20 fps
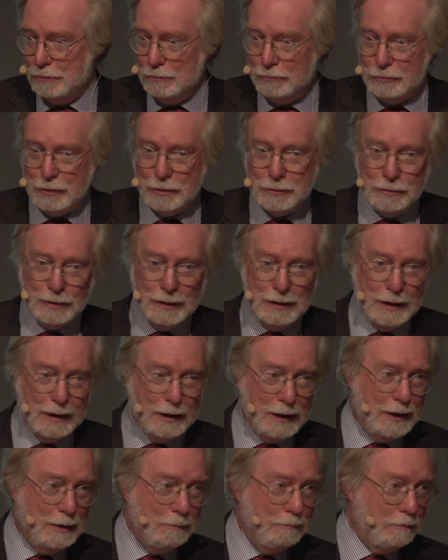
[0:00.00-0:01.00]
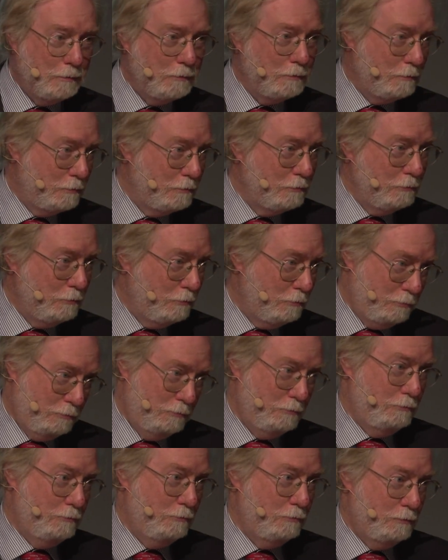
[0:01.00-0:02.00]
So um,
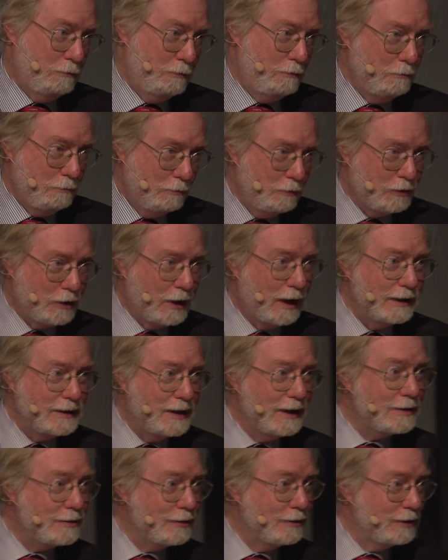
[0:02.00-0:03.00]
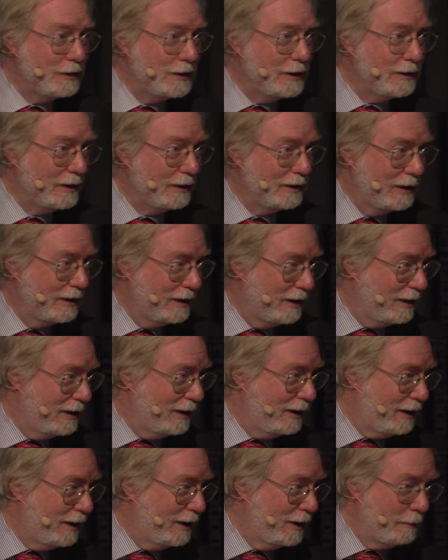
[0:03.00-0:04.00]
with an identity
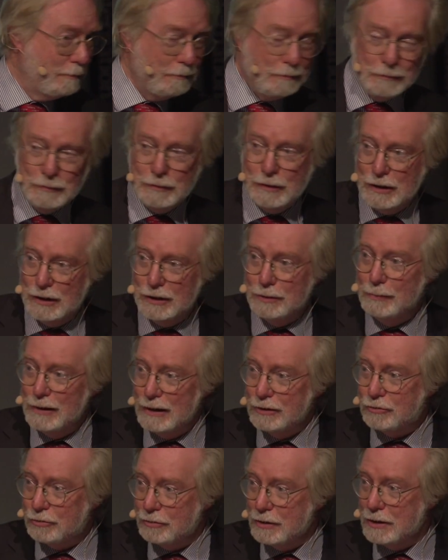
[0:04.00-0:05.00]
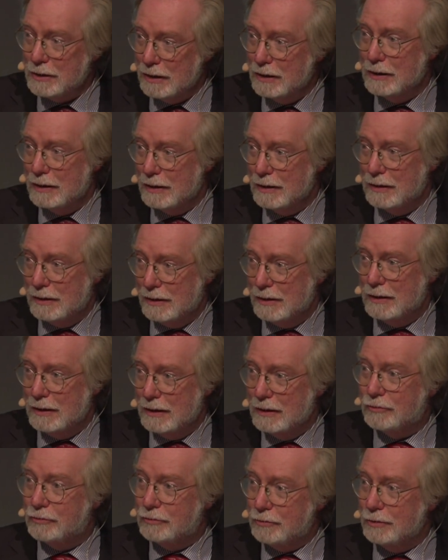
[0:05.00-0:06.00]
um, in a military,
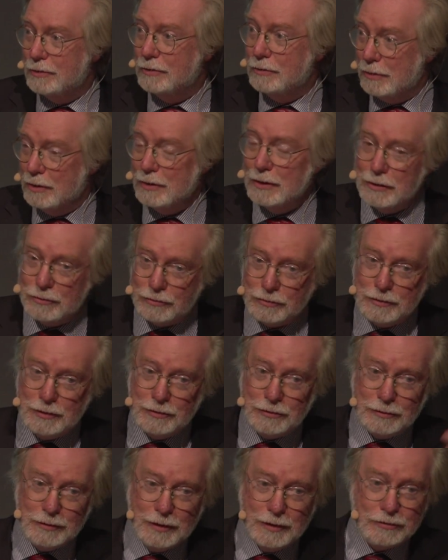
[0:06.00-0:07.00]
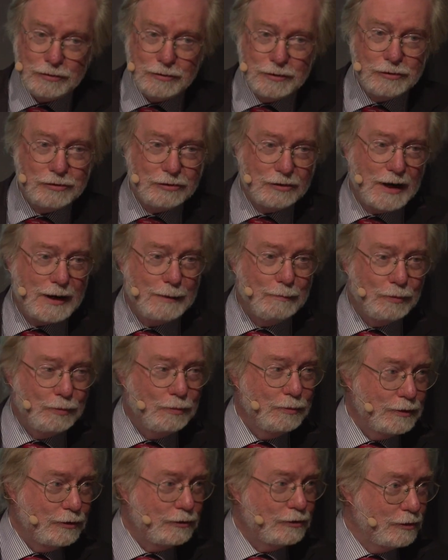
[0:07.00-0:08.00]
it's the, it's the, it's the step
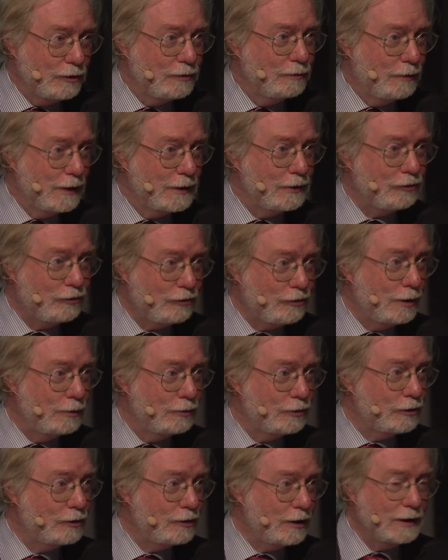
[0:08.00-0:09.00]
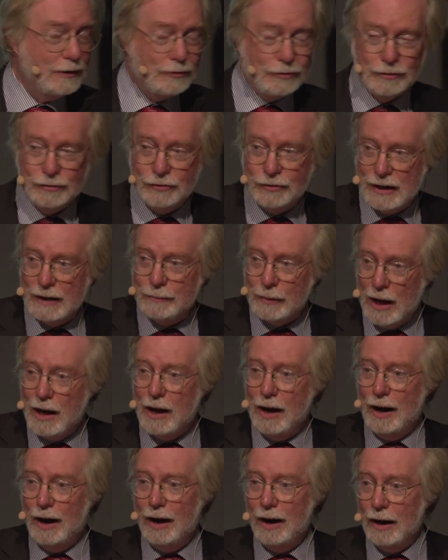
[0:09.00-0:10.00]
which, where the soldier takes the
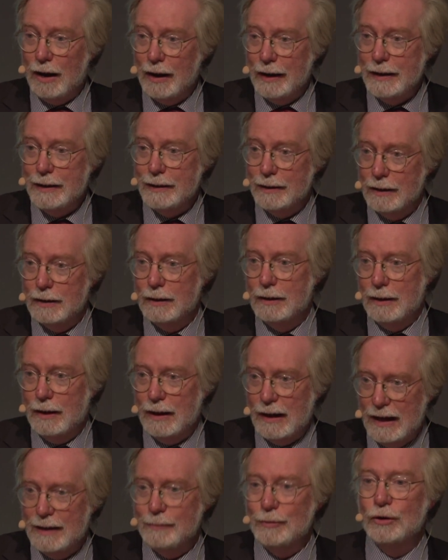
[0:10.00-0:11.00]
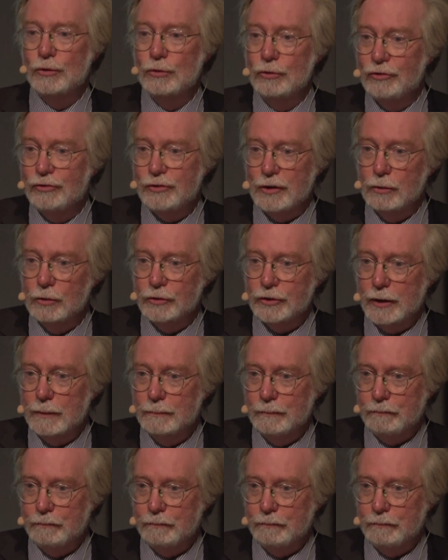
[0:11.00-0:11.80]
step, I am a good soldier.